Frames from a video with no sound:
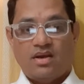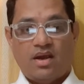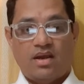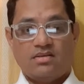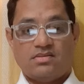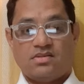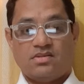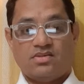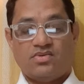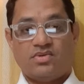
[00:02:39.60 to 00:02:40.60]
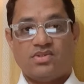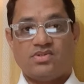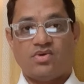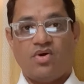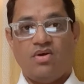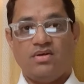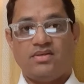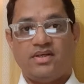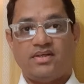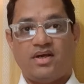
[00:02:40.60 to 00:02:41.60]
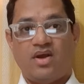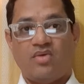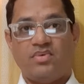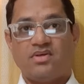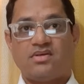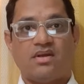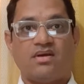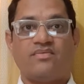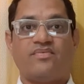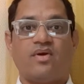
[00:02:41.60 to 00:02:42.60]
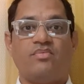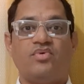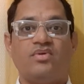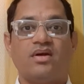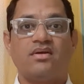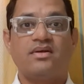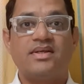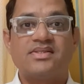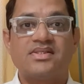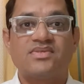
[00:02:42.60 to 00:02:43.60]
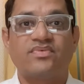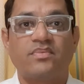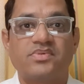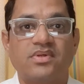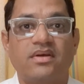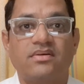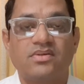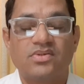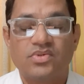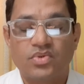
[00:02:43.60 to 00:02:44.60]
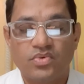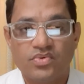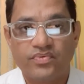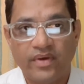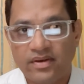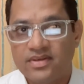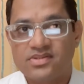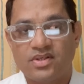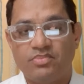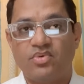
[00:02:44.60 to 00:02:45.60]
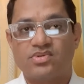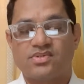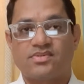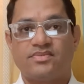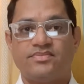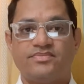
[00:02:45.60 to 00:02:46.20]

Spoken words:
and these all data have been taken from United Nations website through various reports.